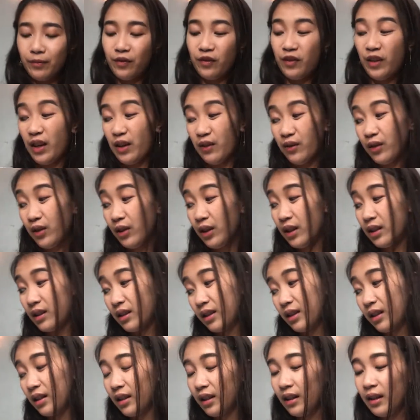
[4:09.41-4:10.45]

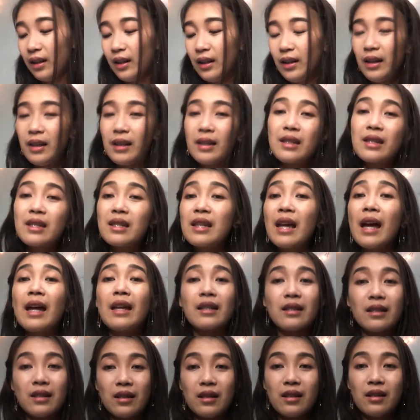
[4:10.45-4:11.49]
Favorite
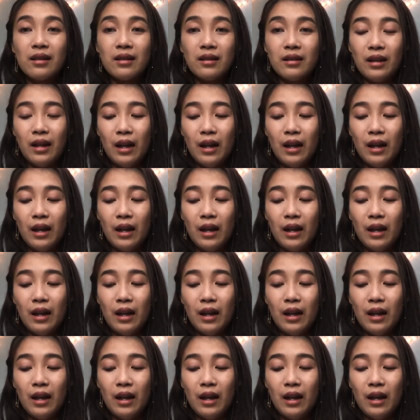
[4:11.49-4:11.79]
scent